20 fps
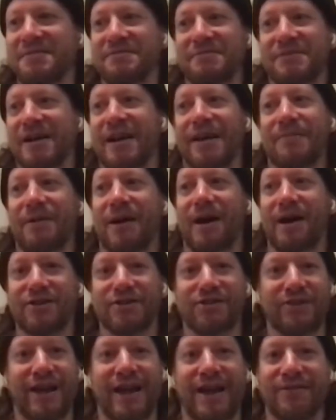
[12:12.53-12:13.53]
kind of
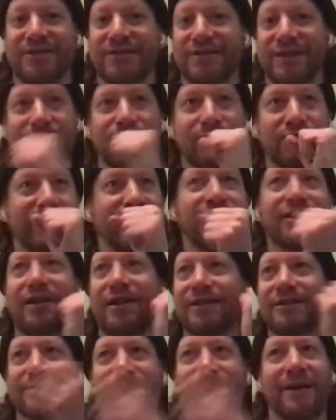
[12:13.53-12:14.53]
mosh around, sing
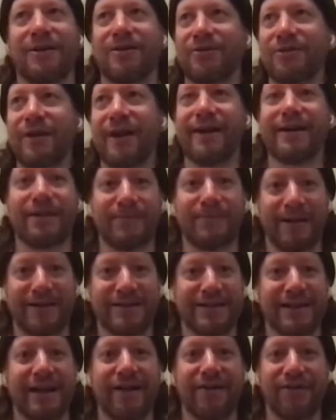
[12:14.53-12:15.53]
along to my own record
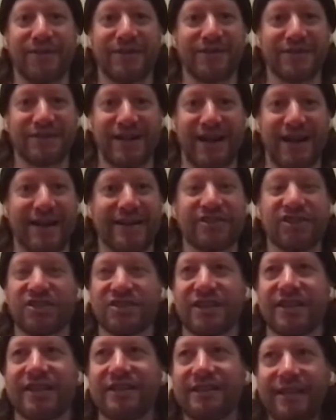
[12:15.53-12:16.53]
myself, and just kind of
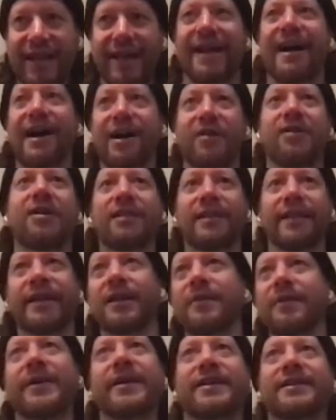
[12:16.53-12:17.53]
just to let out a
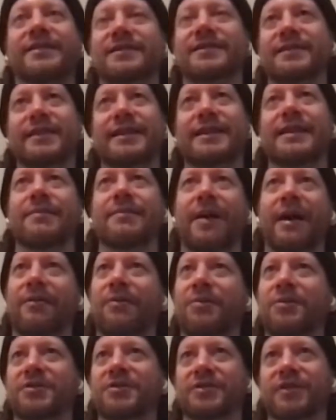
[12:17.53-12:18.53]
little bit of steam. I
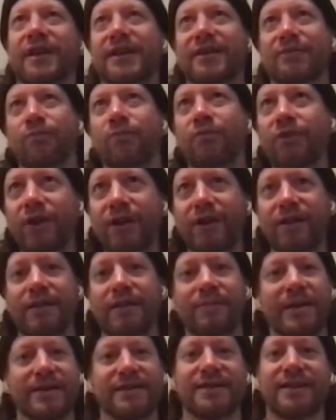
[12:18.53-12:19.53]
was like really
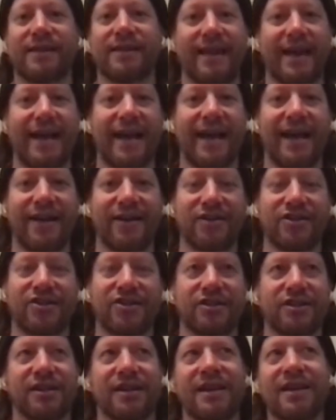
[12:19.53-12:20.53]
missing that
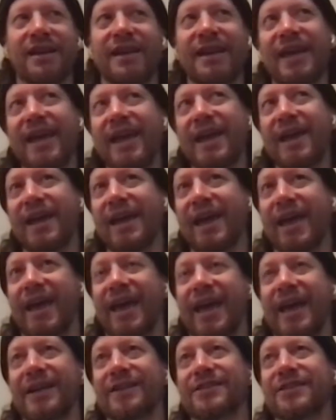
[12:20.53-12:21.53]
energy.
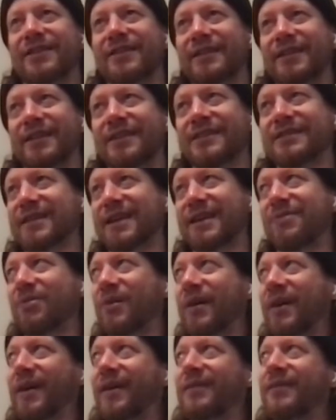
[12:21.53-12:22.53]
And to the extent
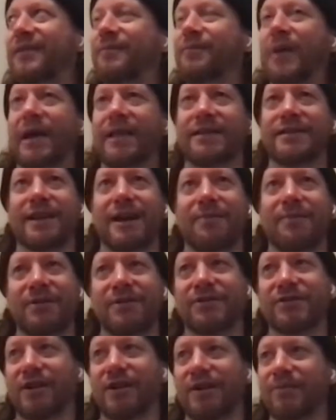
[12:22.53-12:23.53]
where by the time we
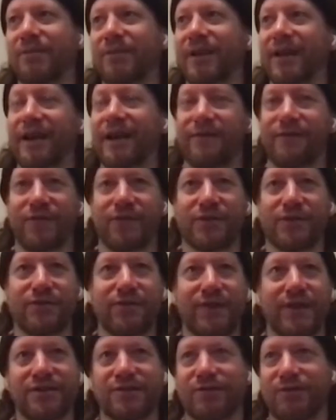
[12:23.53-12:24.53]
started playing our first
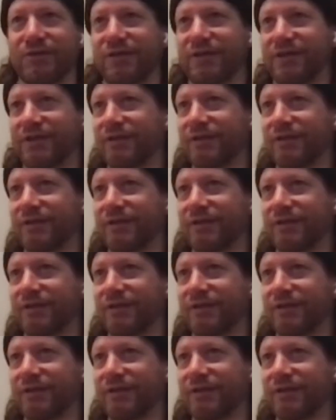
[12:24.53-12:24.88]
festival,